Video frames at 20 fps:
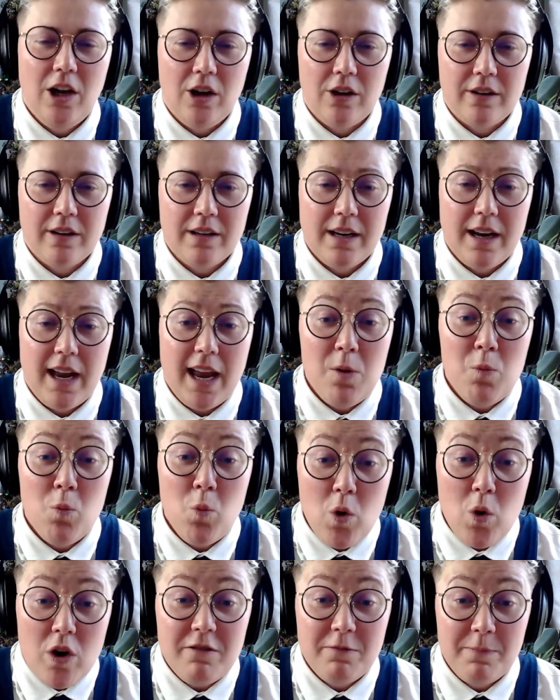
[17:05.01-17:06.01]
look,
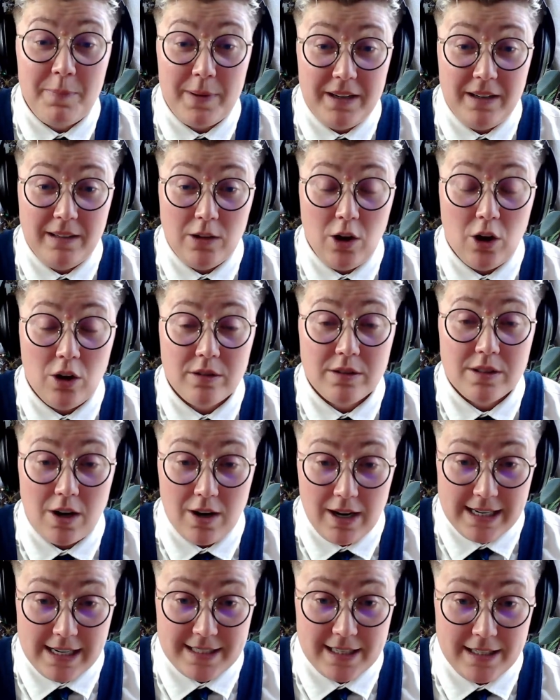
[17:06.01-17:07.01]
it would have been a lot
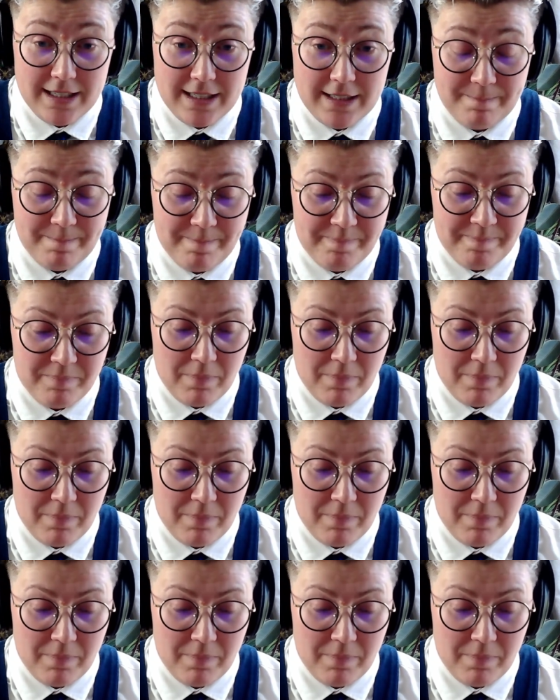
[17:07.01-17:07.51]
tighter,